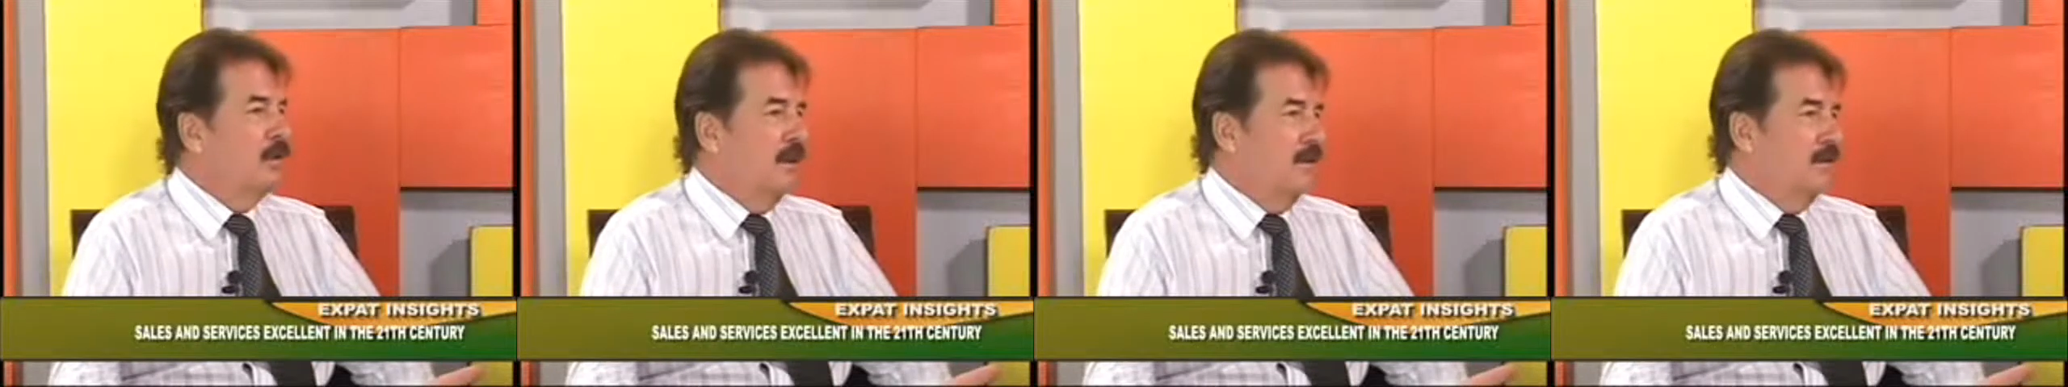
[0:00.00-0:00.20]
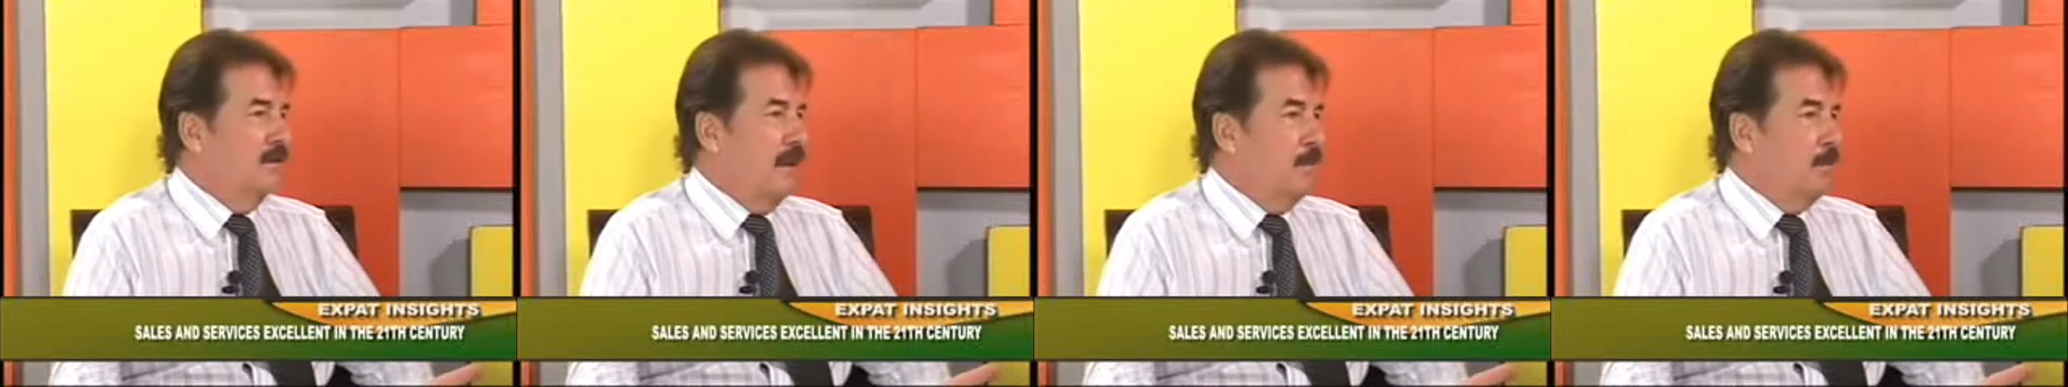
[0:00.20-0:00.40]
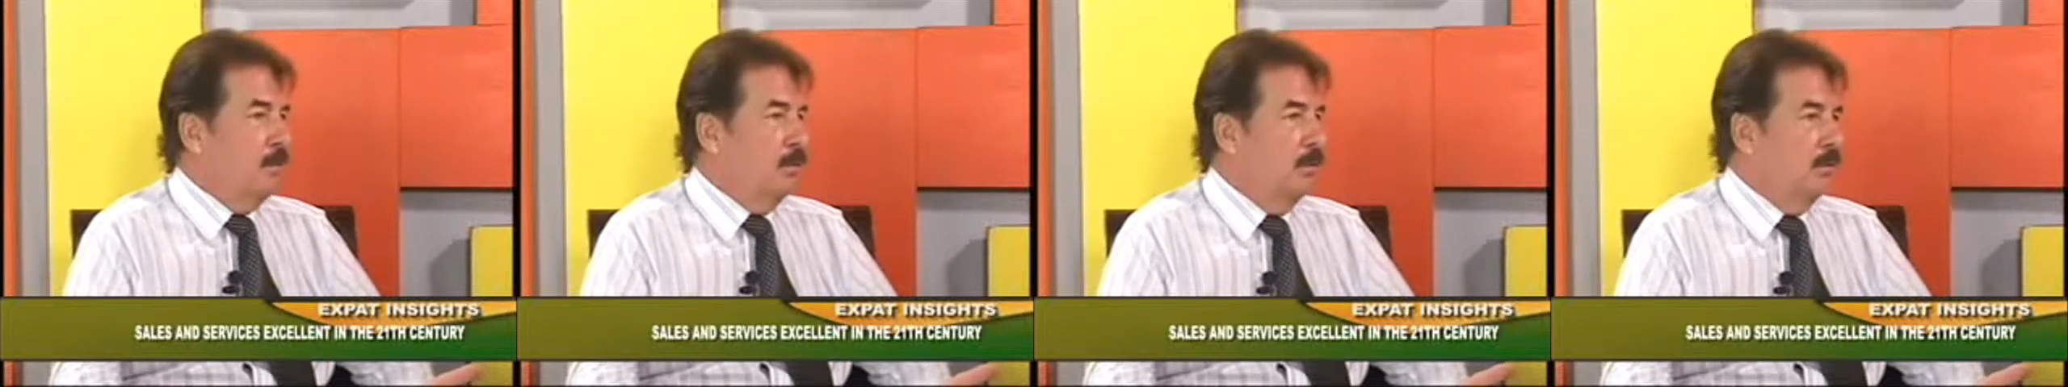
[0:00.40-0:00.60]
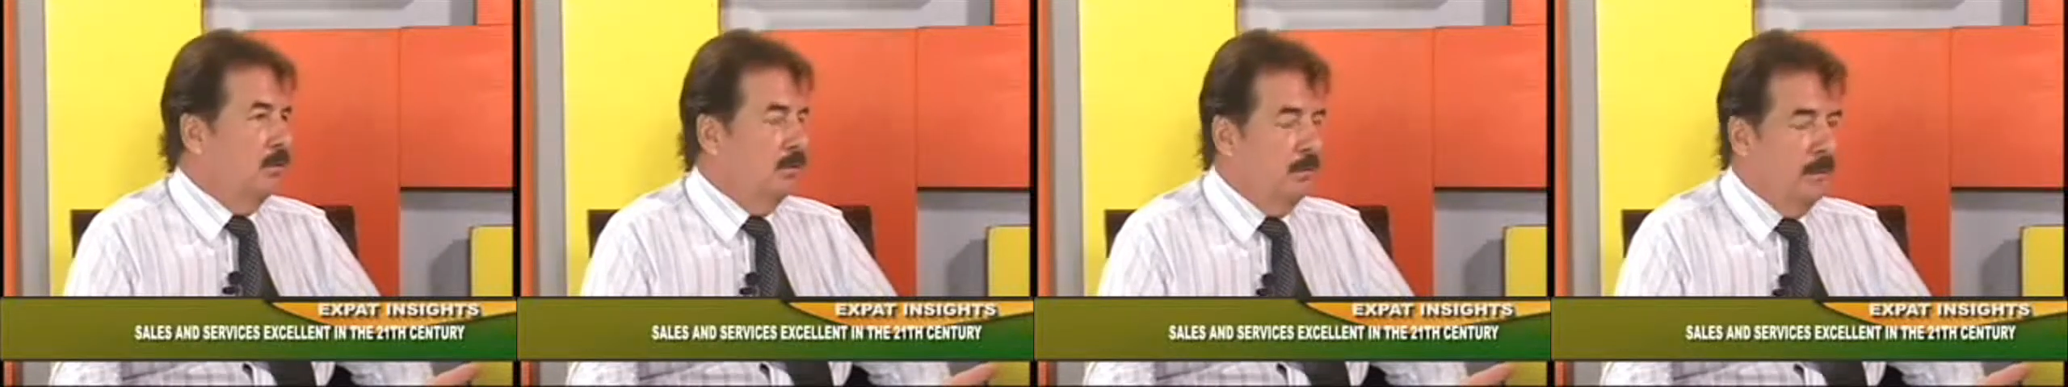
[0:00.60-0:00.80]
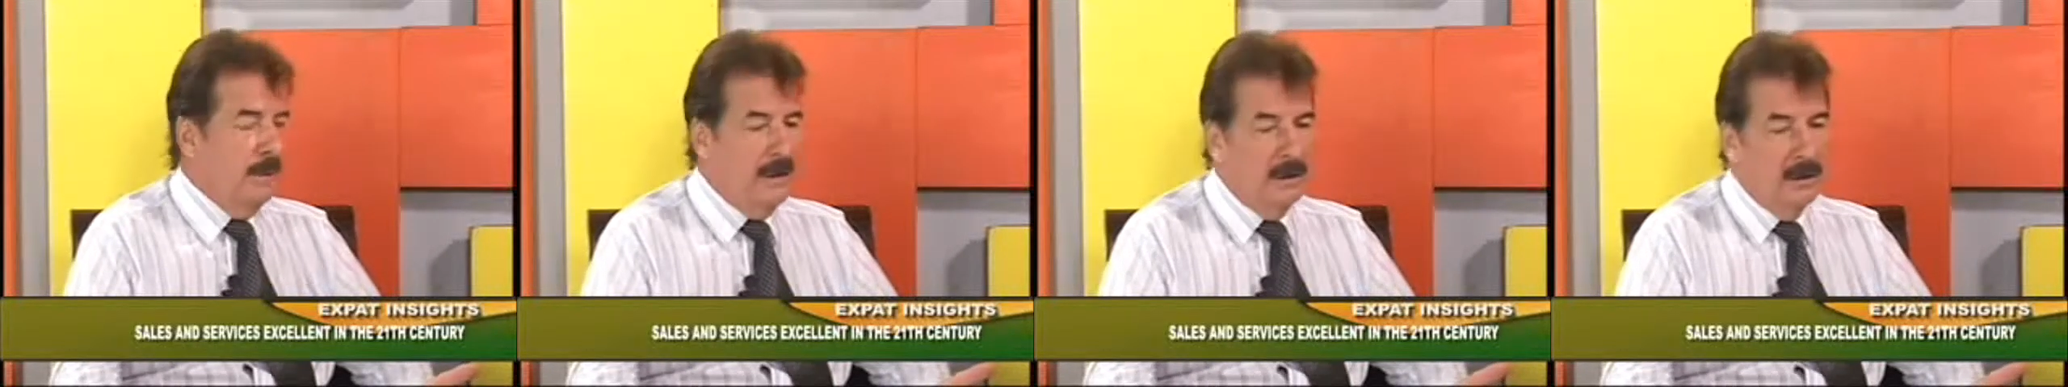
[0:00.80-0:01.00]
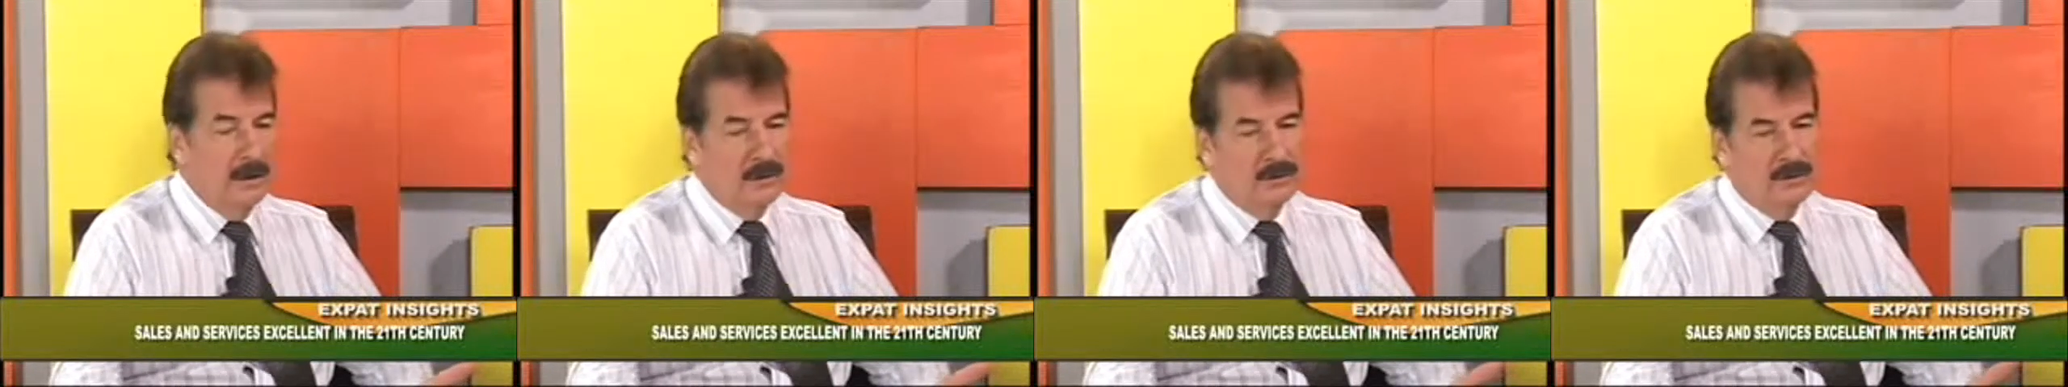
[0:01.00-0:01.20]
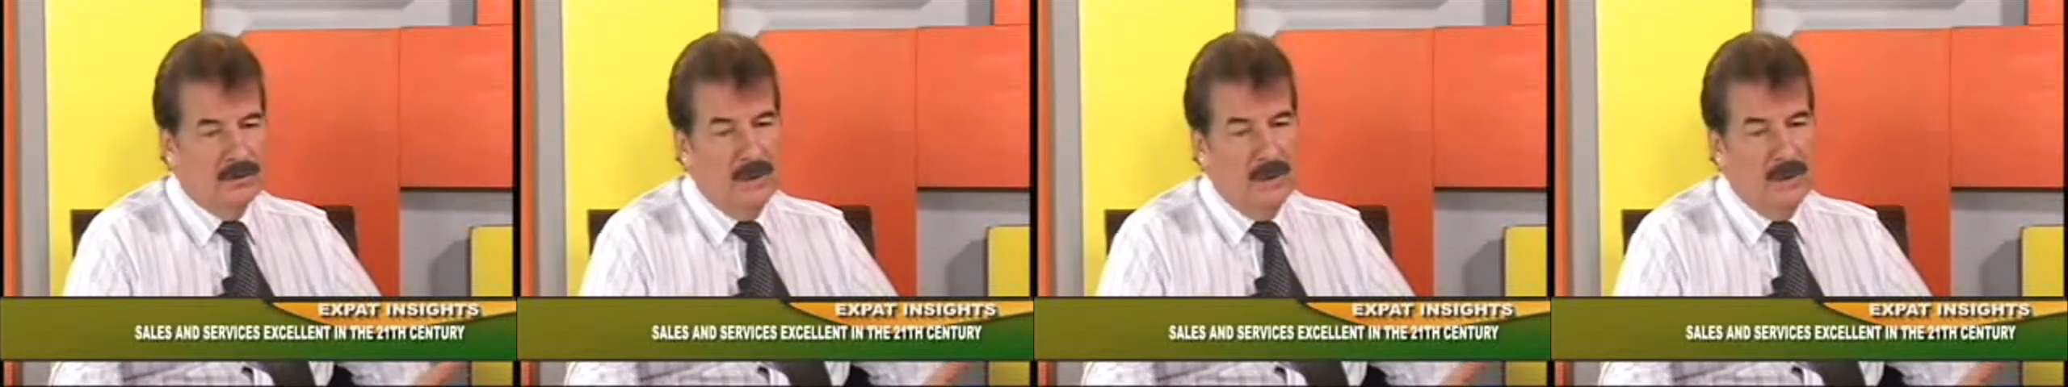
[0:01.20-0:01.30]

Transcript: good example because